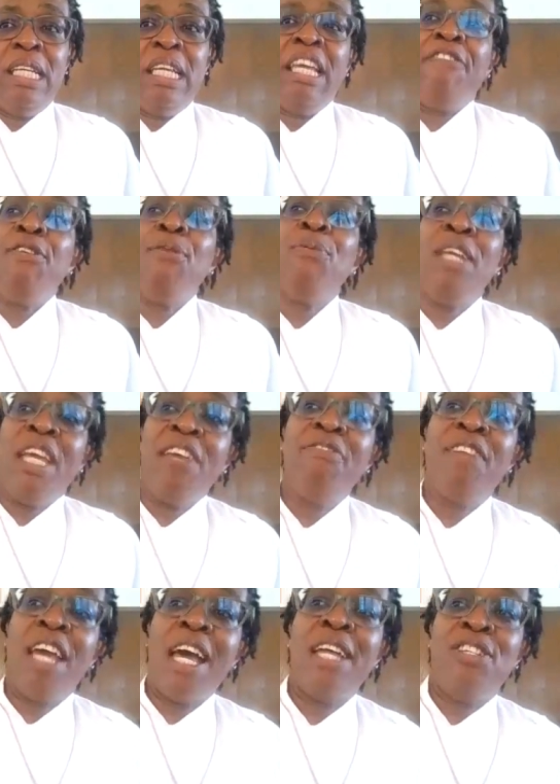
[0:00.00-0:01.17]
If you give
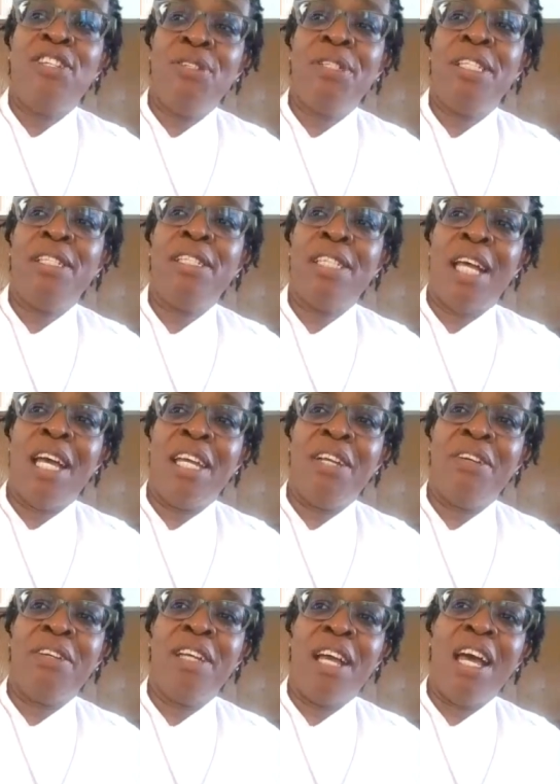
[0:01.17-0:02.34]
God your
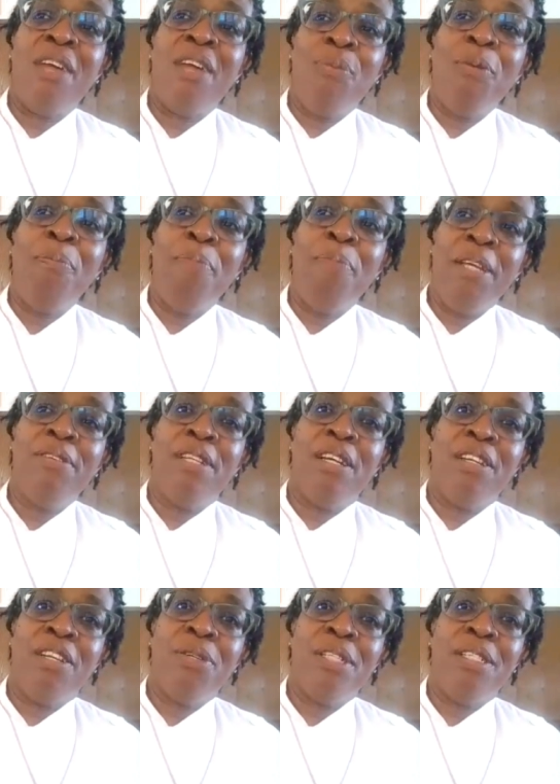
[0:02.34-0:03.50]
desire, God will build
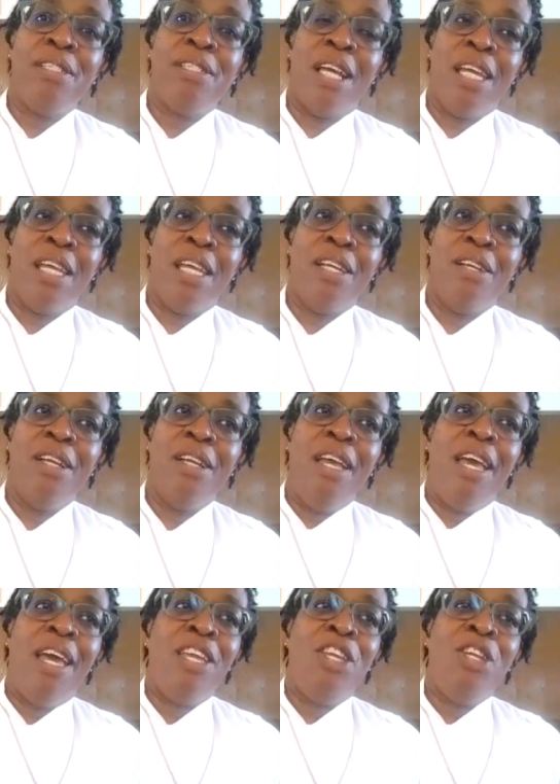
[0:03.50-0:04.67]
on your desire
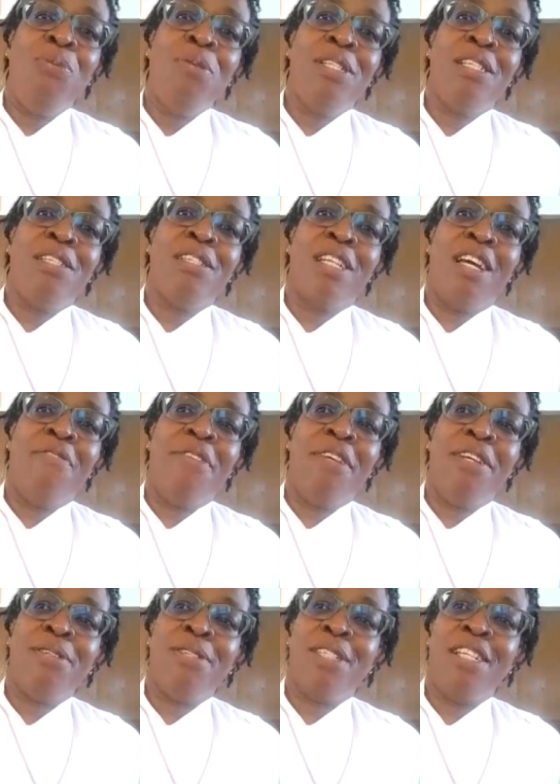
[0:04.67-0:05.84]
and you will discover
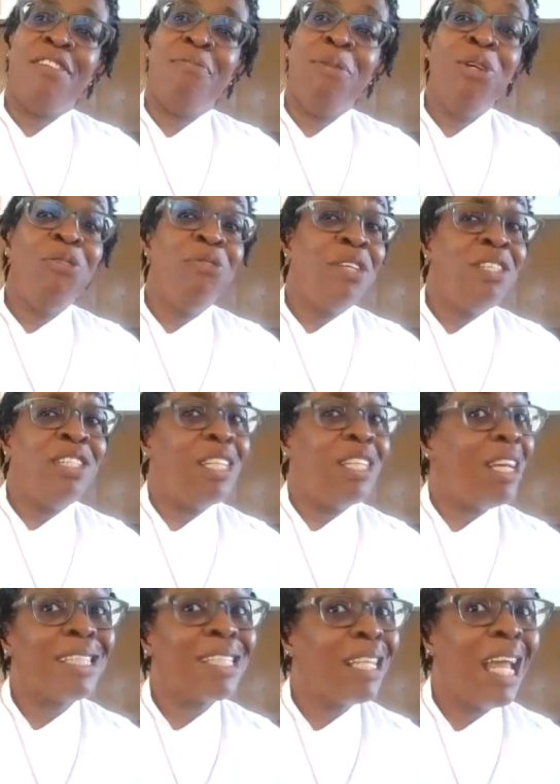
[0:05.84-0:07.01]
yourself moving
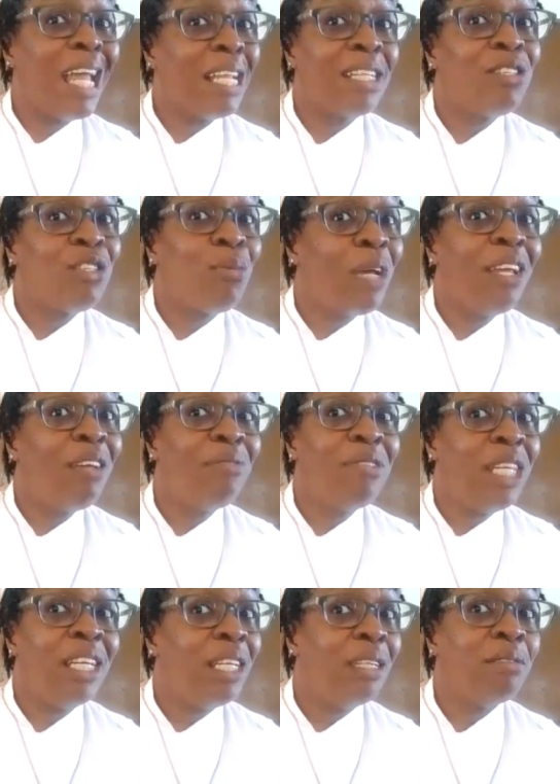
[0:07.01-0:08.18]
just like the 12
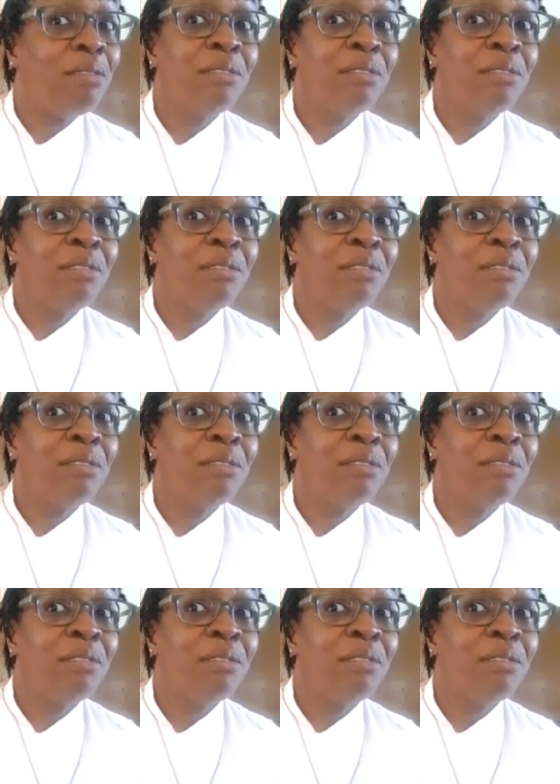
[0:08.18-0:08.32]
did.